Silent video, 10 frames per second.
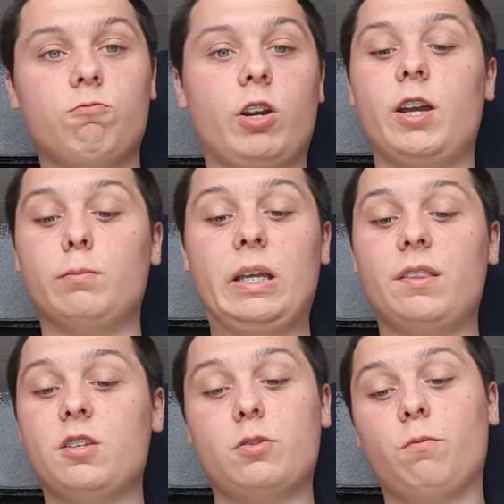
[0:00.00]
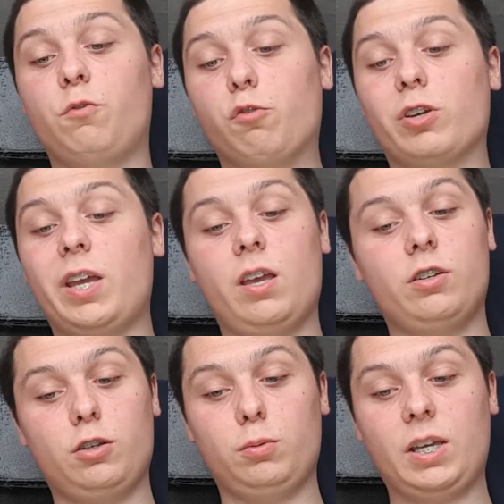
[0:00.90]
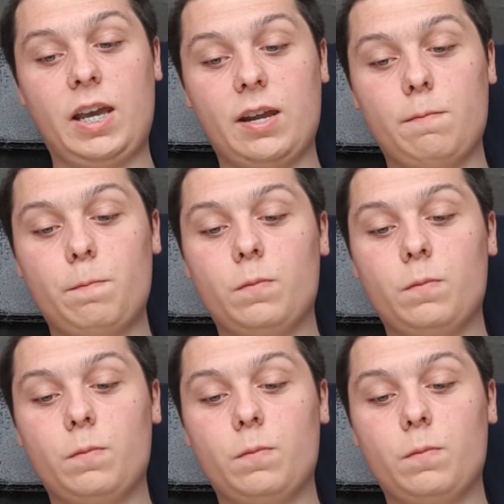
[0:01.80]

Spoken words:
right, I'm getting this on 4K. I don't care.